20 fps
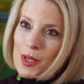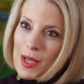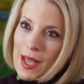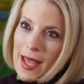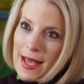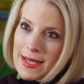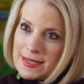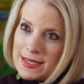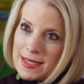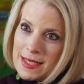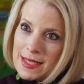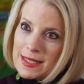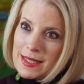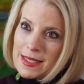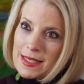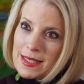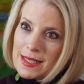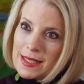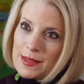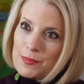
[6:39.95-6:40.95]
As
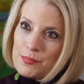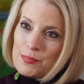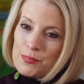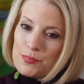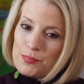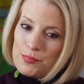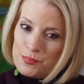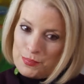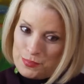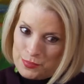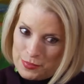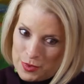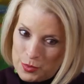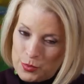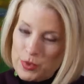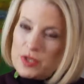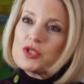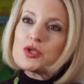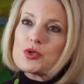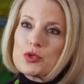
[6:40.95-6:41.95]
the
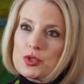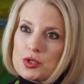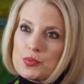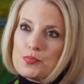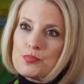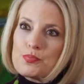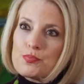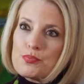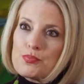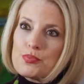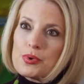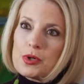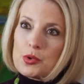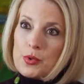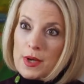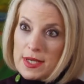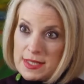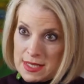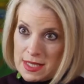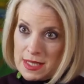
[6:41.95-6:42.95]
research
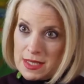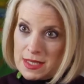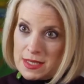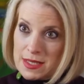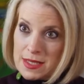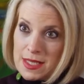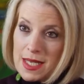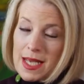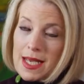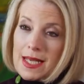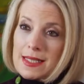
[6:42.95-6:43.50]
progresses,